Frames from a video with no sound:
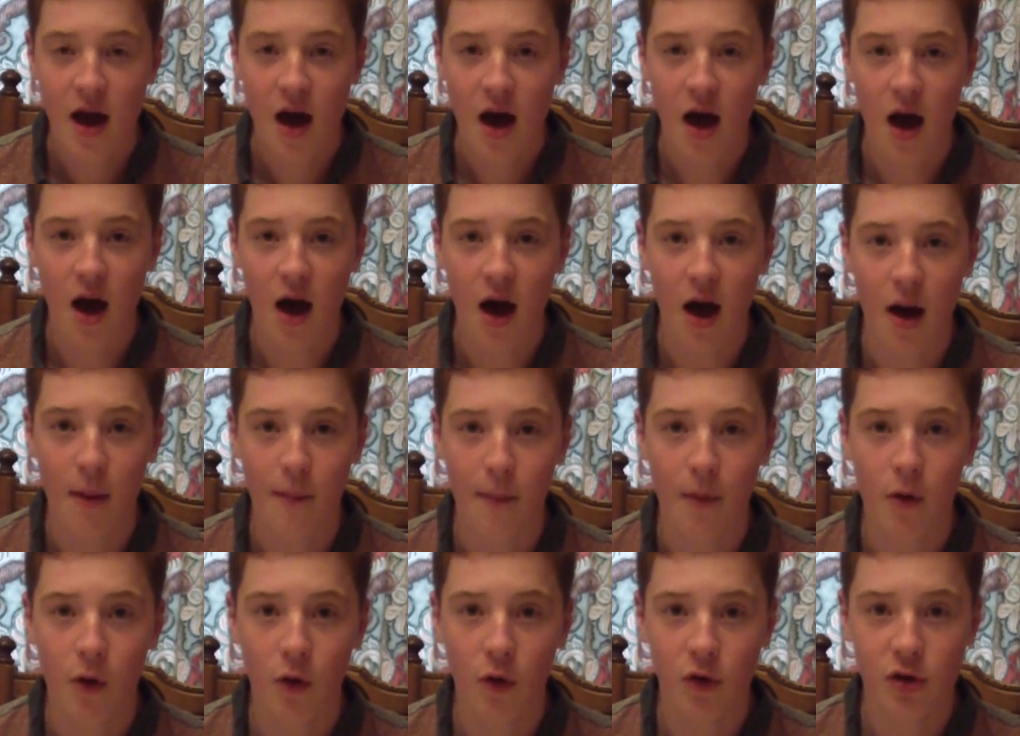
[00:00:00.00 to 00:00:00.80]

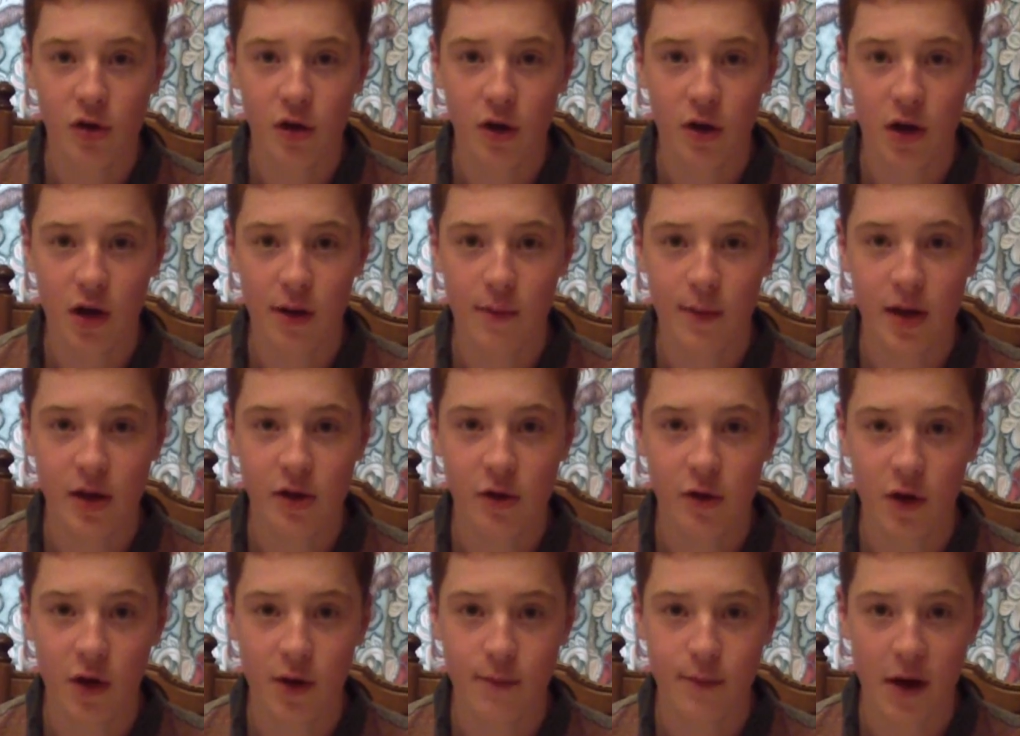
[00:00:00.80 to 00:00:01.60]
Also going to be
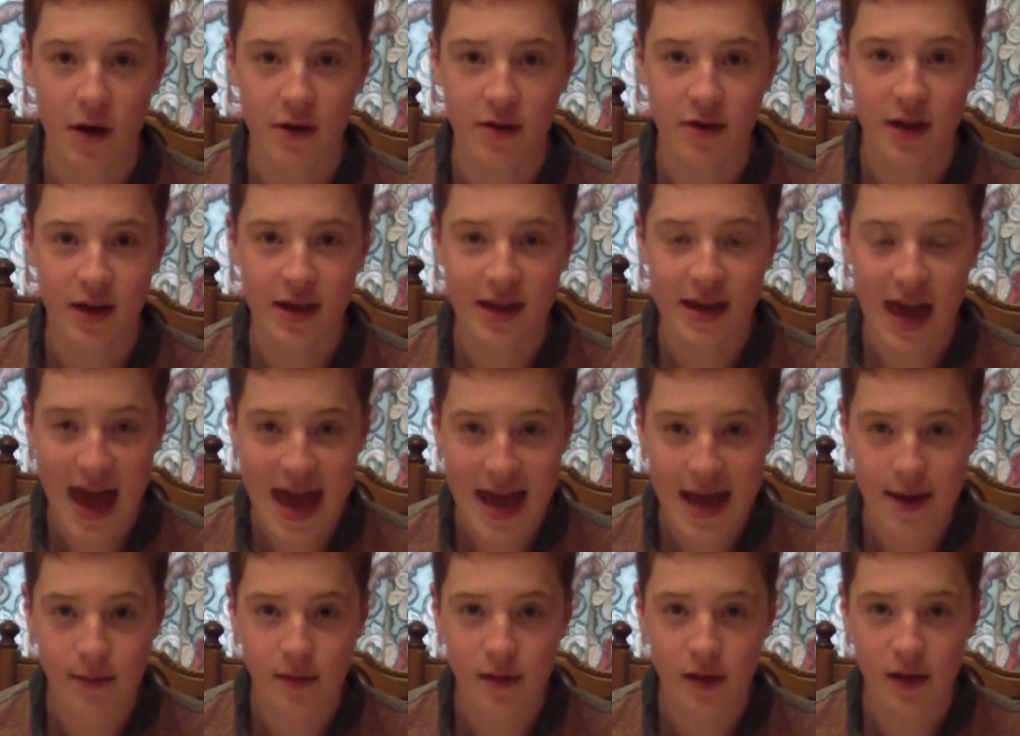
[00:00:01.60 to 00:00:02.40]
talking about the
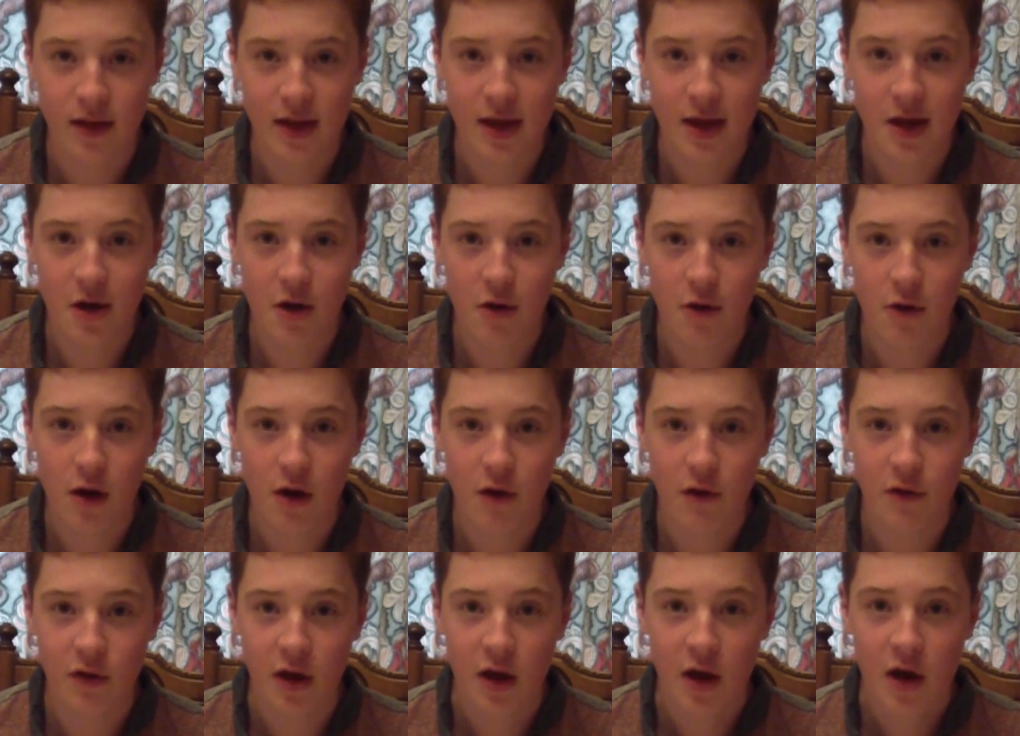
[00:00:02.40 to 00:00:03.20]
games in the
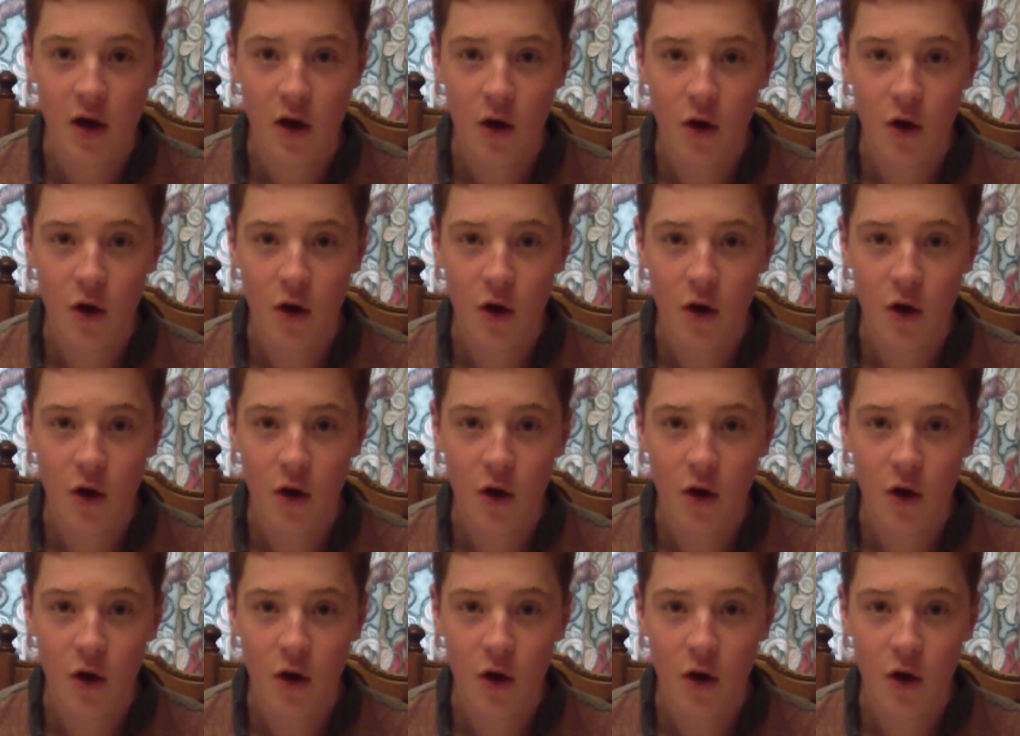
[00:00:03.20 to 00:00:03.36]
Euros.